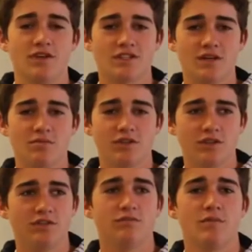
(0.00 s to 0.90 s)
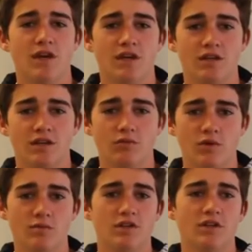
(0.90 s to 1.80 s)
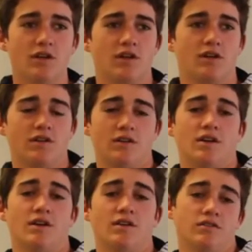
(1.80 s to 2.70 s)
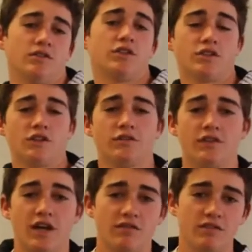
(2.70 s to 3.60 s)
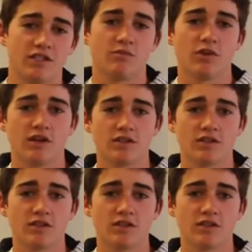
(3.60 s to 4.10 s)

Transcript: Because I believe men and women uh, deserve to have the same